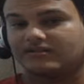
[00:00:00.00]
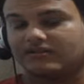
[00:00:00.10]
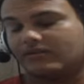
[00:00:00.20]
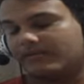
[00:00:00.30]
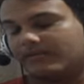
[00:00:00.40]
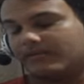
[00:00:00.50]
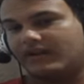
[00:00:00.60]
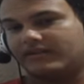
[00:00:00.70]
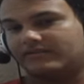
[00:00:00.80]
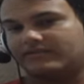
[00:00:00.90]
or maybe
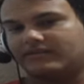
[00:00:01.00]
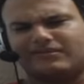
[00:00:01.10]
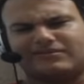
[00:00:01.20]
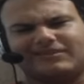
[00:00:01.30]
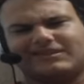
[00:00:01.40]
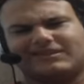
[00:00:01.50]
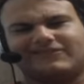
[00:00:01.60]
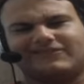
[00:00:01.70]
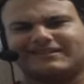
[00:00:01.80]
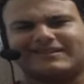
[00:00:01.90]
not. Oh, what the
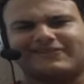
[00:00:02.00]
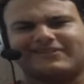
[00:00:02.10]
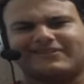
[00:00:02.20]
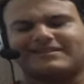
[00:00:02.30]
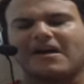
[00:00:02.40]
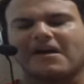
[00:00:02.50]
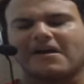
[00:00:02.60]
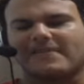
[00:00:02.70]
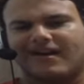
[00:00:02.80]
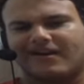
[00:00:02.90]
fuck's that face?
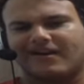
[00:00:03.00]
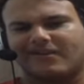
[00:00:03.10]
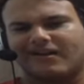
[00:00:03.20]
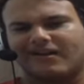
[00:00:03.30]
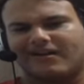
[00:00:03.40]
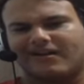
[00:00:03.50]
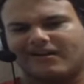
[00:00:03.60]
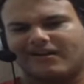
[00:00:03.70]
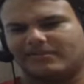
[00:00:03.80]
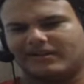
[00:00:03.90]
Uh,
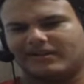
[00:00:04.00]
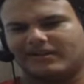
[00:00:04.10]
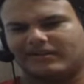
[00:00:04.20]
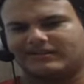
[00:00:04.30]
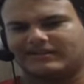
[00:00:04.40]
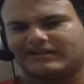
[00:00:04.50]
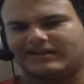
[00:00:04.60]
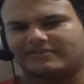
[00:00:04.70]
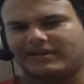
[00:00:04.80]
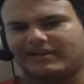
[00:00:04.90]
or maybe not
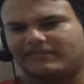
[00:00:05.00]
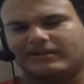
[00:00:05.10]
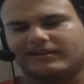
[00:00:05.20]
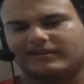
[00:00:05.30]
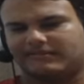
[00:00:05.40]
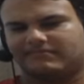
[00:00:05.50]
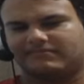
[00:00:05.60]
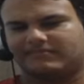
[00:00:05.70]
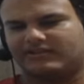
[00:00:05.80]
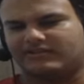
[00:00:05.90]
necessarily pay, but like
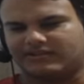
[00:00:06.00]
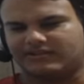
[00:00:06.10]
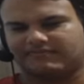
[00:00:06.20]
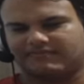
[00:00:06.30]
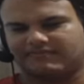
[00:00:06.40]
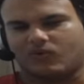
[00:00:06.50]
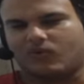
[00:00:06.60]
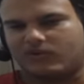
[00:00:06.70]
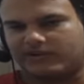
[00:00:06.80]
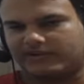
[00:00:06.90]
he just
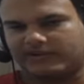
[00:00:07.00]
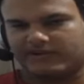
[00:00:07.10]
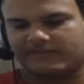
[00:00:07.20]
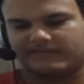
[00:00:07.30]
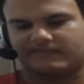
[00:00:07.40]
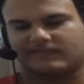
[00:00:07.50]
ordered him